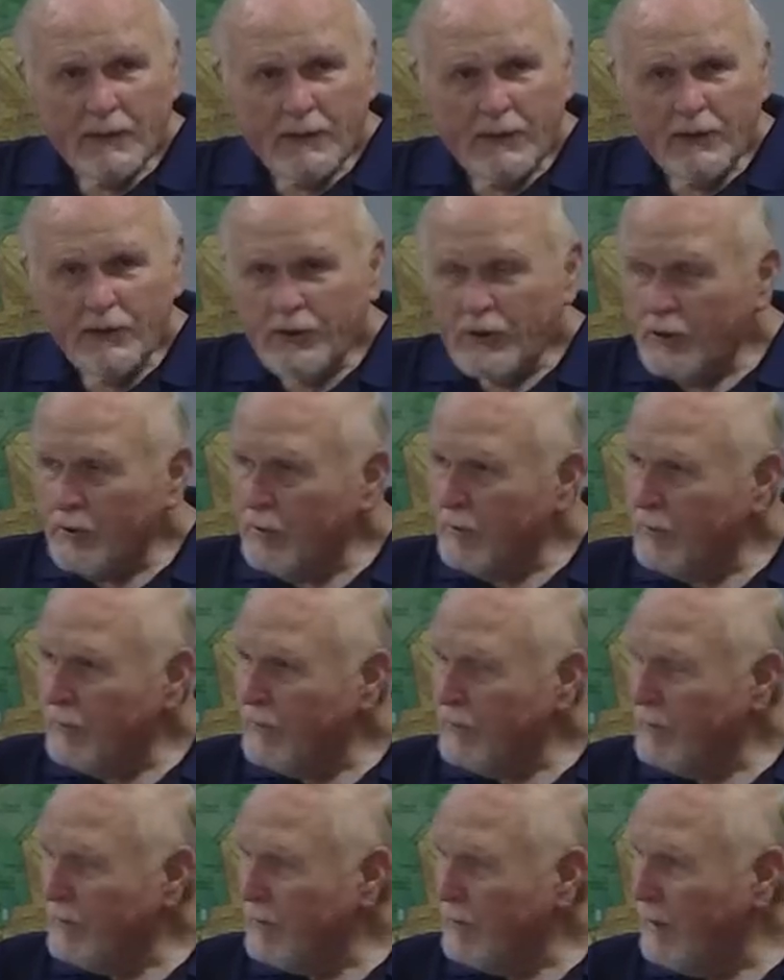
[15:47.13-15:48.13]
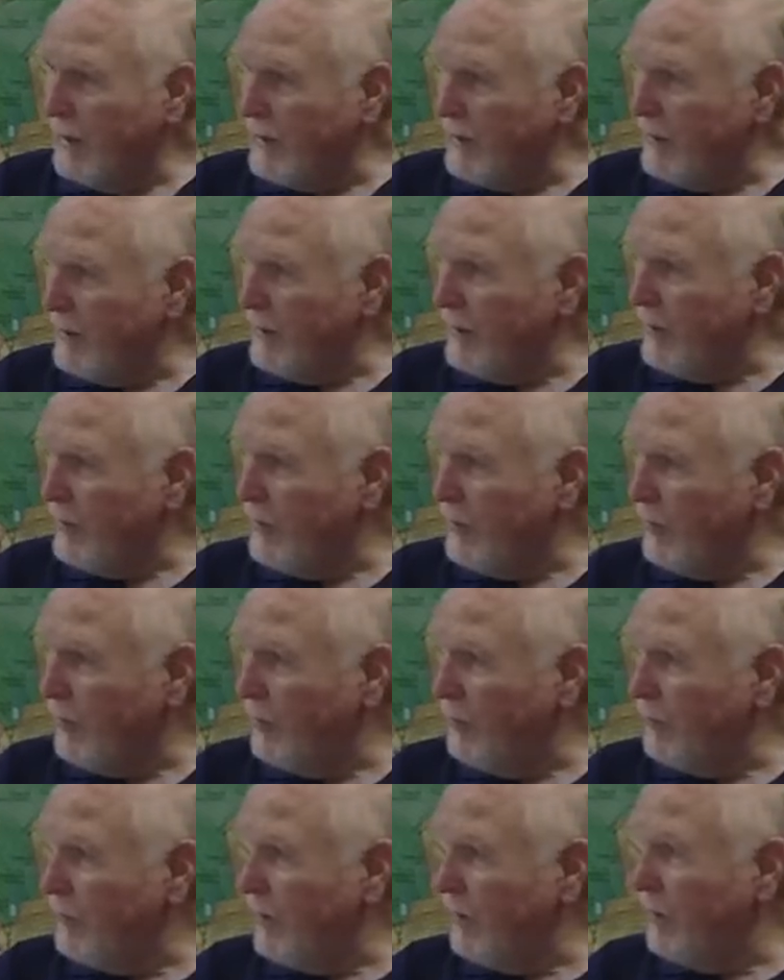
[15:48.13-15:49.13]
You know, like, you
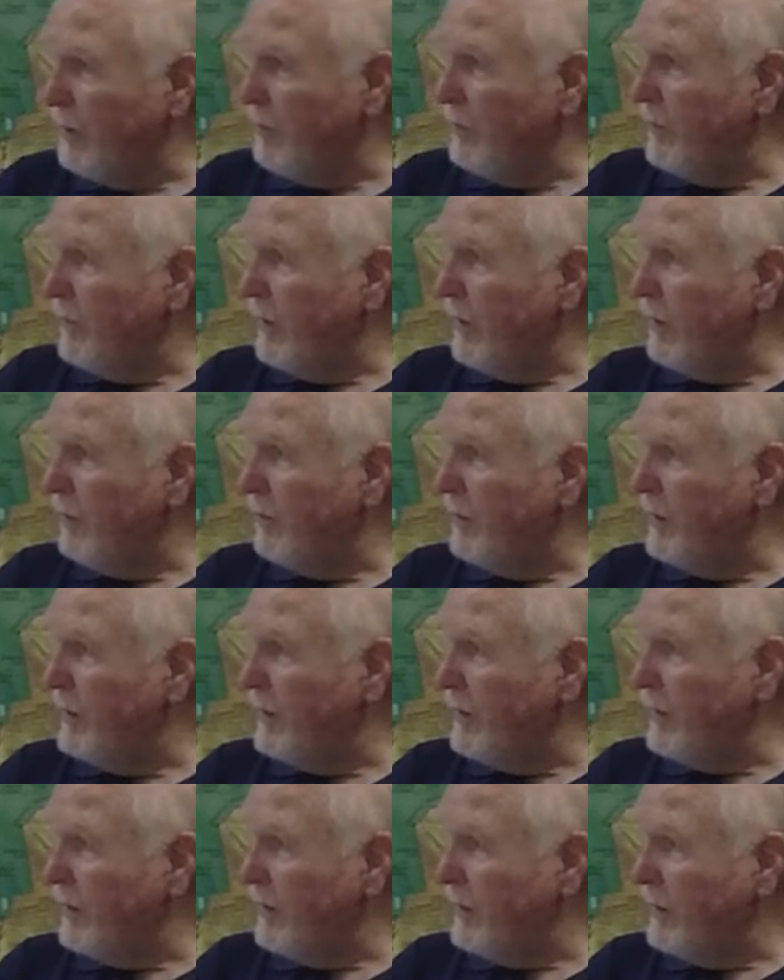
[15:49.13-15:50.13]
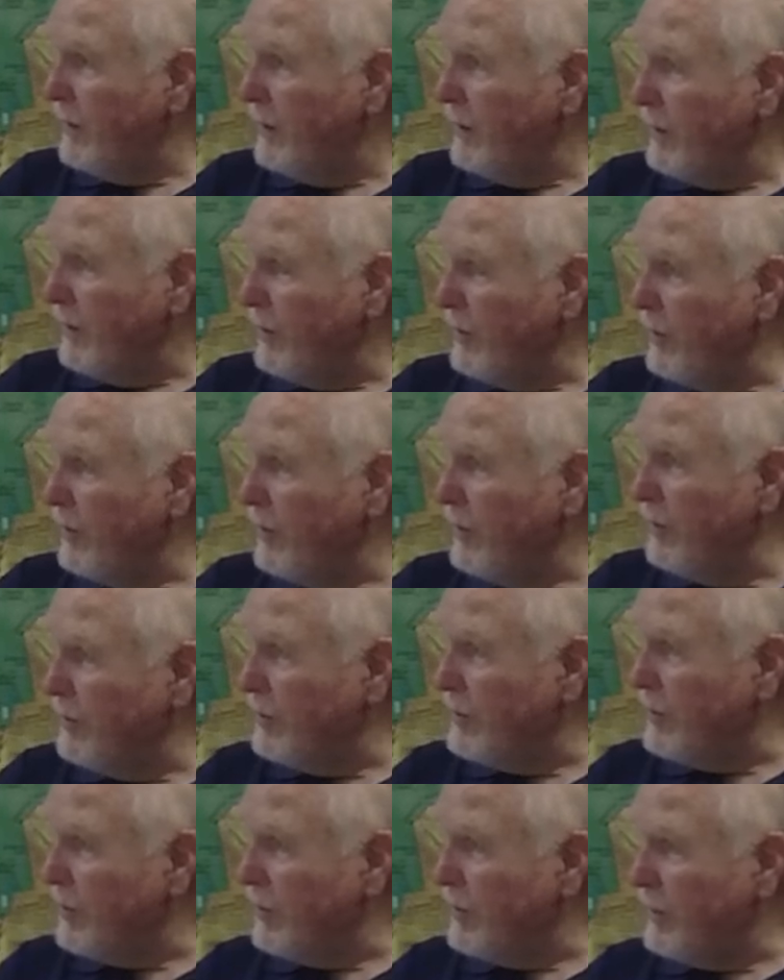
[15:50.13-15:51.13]
know, how many
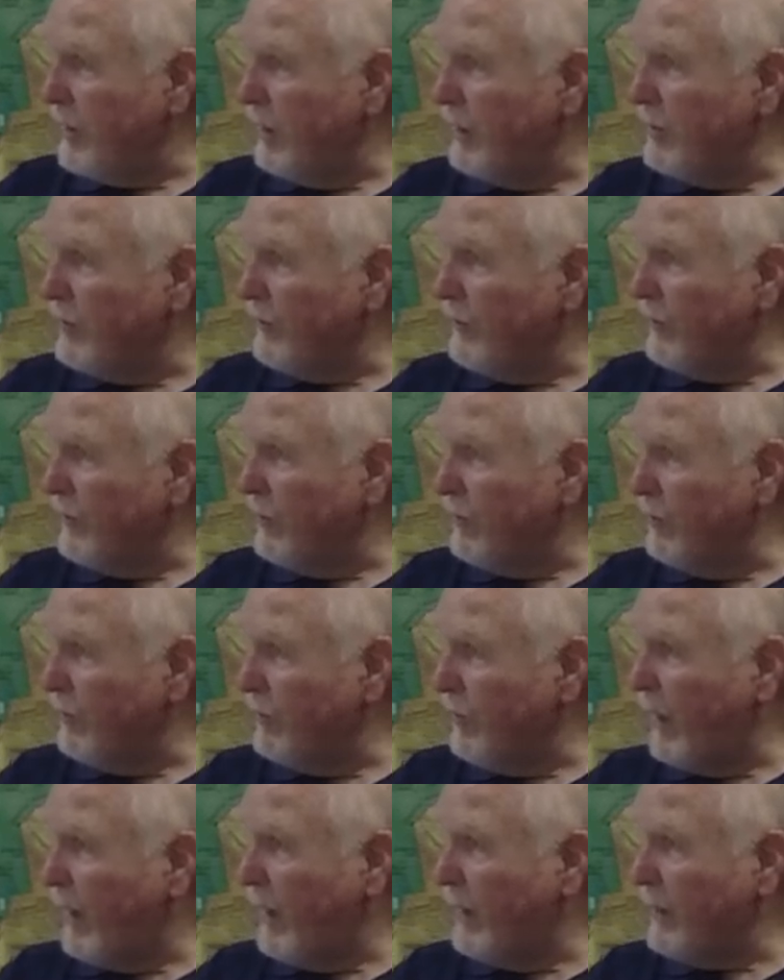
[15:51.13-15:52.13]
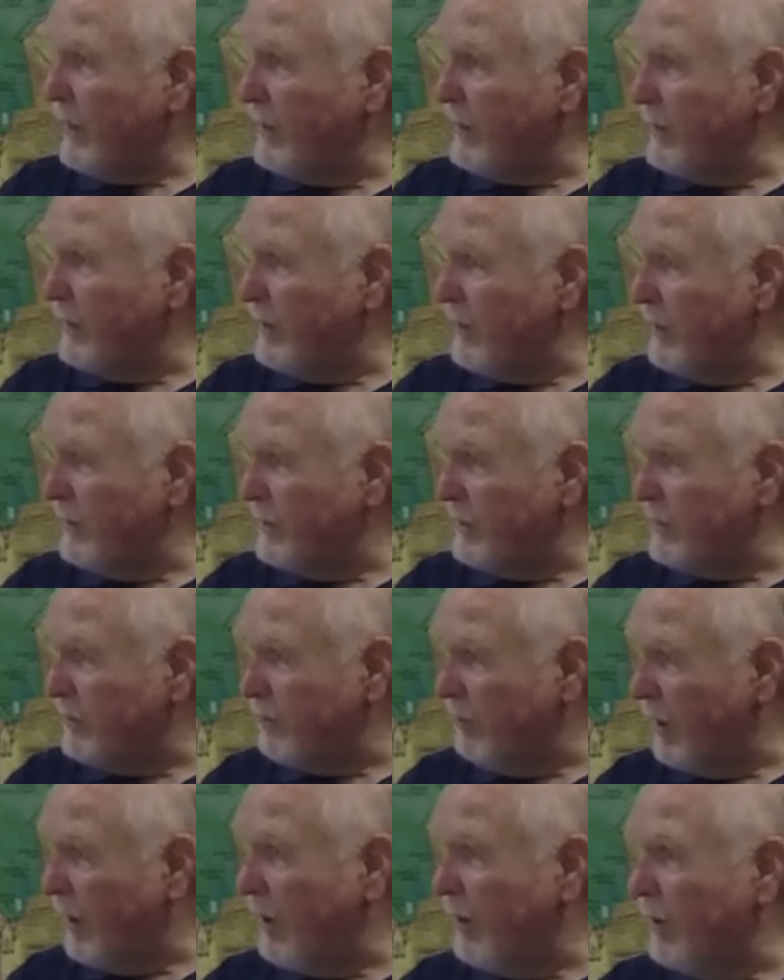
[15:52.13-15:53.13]
years it takes for a rocket to get to
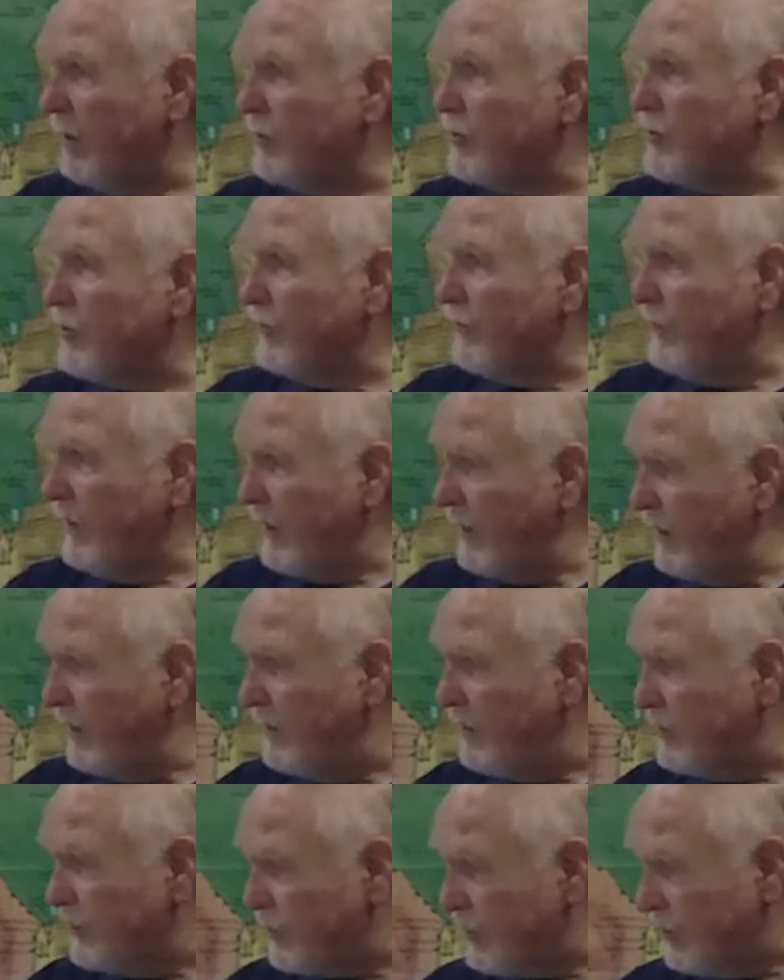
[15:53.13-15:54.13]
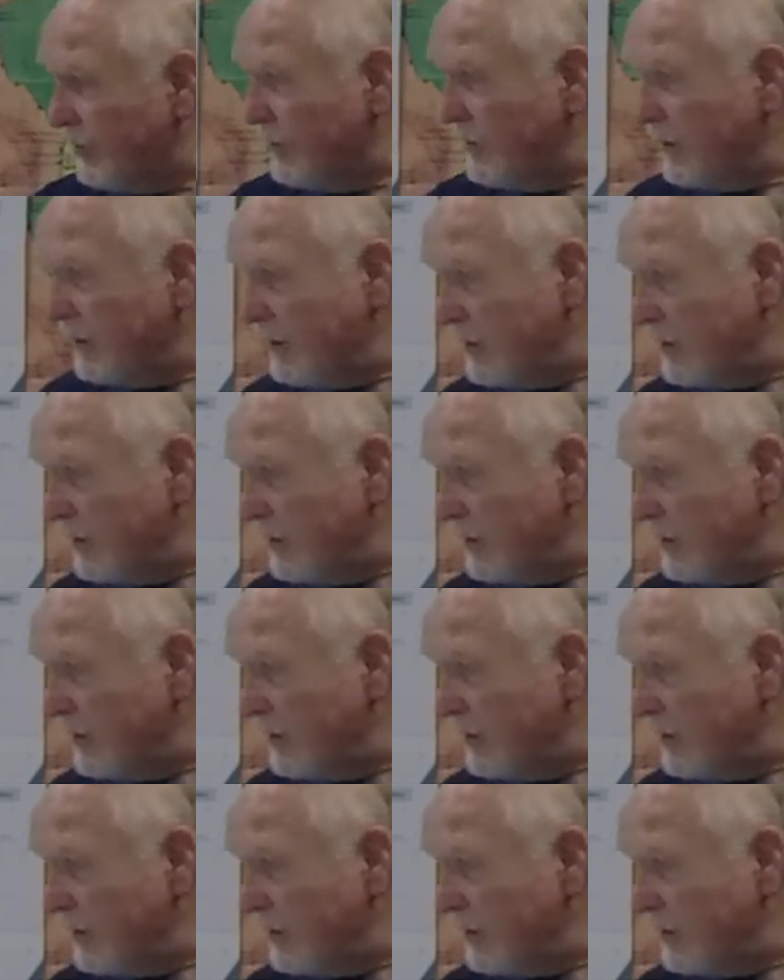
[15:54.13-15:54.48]
Mars or Venus or